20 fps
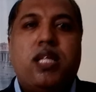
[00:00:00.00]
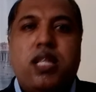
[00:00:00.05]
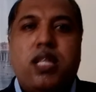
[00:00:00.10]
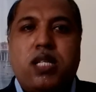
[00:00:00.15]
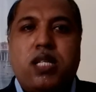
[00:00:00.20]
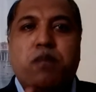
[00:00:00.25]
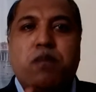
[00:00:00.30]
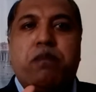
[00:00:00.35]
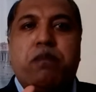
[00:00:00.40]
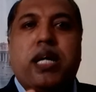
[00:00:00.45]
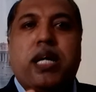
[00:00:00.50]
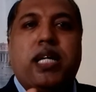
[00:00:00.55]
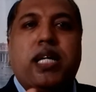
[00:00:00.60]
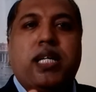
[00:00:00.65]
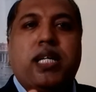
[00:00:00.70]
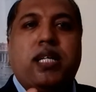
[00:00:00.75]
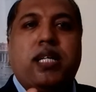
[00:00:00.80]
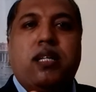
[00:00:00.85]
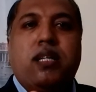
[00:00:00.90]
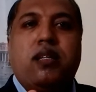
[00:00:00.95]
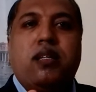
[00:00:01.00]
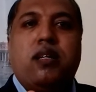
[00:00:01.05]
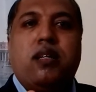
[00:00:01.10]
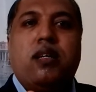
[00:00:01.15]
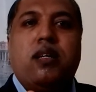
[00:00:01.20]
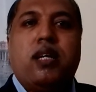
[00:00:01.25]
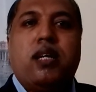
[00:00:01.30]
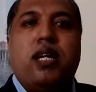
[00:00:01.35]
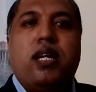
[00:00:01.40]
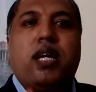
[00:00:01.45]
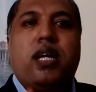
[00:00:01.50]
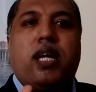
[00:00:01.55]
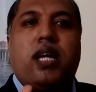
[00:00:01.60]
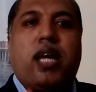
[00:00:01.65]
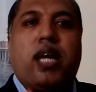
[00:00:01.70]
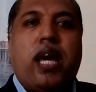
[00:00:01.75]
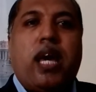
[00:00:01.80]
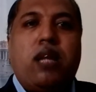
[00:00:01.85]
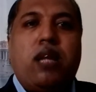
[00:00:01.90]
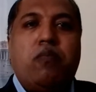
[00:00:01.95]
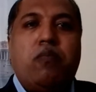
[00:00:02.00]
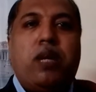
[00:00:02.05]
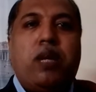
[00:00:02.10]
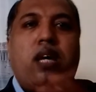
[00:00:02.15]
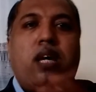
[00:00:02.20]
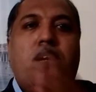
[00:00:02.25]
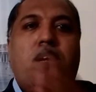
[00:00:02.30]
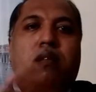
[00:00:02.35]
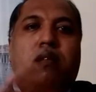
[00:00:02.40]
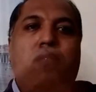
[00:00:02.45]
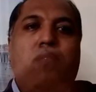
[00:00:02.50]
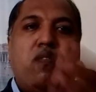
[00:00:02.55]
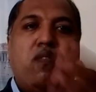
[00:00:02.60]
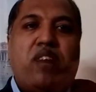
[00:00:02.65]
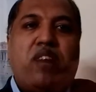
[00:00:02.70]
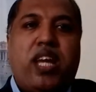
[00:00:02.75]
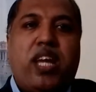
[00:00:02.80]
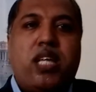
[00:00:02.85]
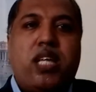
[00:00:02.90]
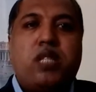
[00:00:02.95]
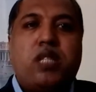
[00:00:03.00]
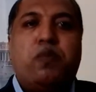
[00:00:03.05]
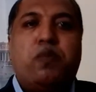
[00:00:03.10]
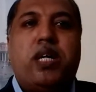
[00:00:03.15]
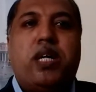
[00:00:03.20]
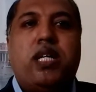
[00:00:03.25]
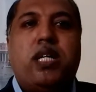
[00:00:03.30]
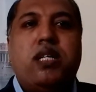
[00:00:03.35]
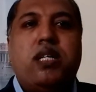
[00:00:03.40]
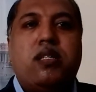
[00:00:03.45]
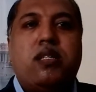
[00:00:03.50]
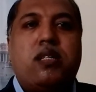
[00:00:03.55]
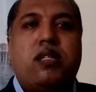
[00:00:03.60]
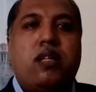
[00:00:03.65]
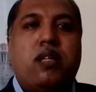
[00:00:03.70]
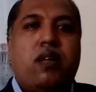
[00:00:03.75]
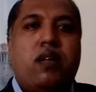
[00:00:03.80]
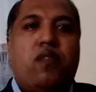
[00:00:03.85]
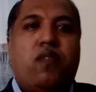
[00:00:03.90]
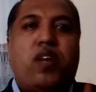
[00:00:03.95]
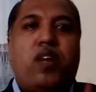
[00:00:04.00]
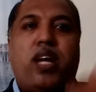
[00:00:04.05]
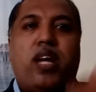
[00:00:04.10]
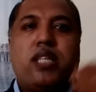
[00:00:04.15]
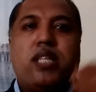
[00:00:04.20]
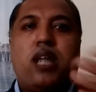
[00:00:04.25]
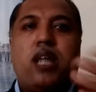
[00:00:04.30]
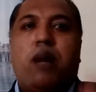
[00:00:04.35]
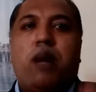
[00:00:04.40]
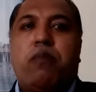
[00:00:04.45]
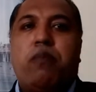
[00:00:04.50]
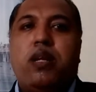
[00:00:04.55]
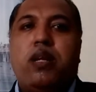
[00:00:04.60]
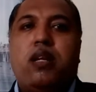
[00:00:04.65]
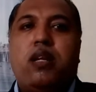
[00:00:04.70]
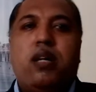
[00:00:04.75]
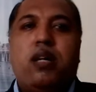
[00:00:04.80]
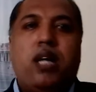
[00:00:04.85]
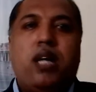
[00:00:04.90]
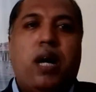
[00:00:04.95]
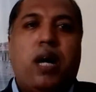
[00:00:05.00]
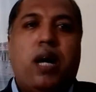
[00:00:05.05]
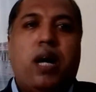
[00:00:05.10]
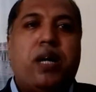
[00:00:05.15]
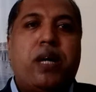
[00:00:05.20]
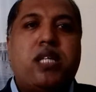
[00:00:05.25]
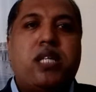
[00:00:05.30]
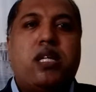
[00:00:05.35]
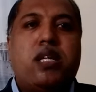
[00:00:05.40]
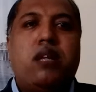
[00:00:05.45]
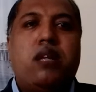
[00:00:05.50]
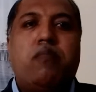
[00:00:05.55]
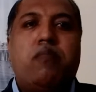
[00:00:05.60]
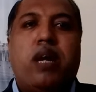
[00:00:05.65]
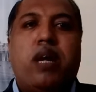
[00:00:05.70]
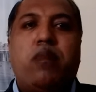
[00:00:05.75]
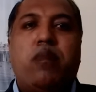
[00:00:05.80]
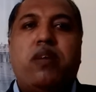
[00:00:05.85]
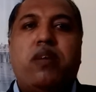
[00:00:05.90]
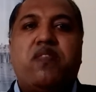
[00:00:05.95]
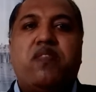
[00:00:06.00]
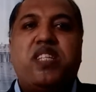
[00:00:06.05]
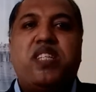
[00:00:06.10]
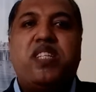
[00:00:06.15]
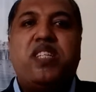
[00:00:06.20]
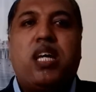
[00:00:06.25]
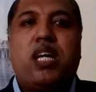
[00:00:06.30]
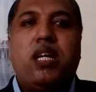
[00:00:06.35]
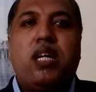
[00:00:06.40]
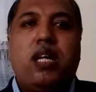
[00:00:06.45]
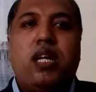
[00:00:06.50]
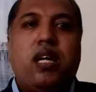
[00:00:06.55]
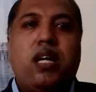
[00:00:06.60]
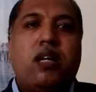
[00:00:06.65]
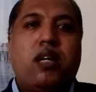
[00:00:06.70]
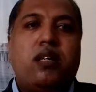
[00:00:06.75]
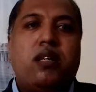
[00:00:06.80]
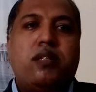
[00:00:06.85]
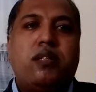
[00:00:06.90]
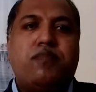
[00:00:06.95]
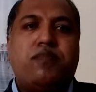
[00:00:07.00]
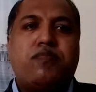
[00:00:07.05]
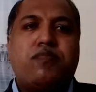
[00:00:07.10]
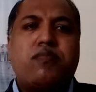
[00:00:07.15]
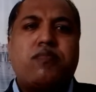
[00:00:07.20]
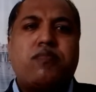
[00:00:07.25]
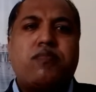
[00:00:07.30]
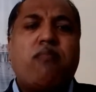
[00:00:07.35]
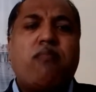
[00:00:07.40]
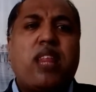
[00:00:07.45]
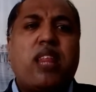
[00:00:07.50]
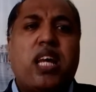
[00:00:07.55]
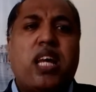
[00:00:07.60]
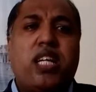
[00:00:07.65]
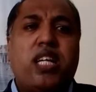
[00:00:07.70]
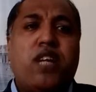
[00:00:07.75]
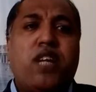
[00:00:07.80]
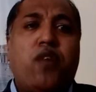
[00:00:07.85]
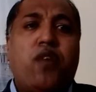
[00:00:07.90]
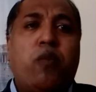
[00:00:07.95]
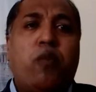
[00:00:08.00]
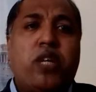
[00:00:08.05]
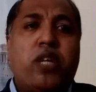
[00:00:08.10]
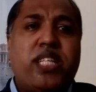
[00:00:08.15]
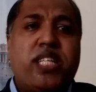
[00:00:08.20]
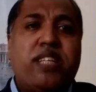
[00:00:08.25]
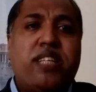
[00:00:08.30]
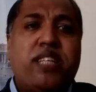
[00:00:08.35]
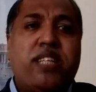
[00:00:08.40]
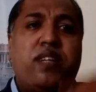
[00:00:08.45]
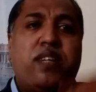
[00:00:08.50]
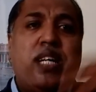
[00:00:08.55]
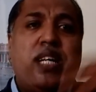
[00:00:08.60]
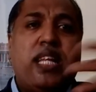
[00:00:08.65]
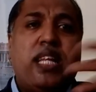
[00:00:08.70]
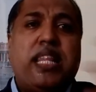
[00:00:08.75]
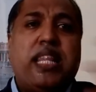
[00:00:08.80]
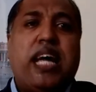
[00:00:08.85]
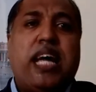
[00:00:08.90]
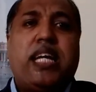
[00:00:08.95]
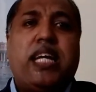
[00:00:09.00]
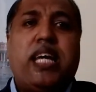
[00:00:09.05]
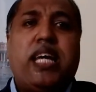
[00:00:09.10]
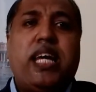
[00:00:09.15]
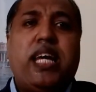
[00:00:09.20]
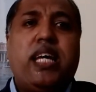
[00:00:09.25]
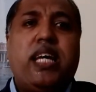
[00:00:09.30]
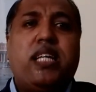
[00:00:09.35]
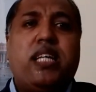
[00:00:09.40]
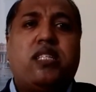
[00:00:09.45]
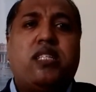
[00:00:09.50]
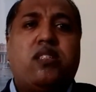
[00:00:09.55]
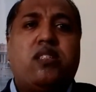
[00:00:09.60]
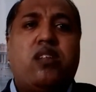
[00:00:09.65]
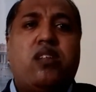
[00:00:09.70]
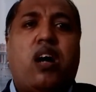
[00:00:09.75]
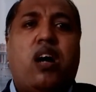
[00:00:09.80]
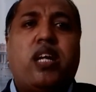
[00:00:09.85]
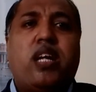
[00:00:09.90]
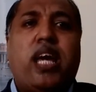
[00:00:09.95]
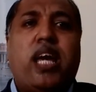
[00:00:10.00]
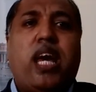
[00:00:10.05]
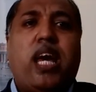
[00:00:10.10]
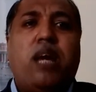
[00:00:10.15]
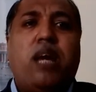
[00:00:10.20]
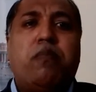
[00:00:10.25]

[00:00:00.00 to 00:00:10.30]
This burden can be various burdens. For example, a person might be physically deformative, that he is not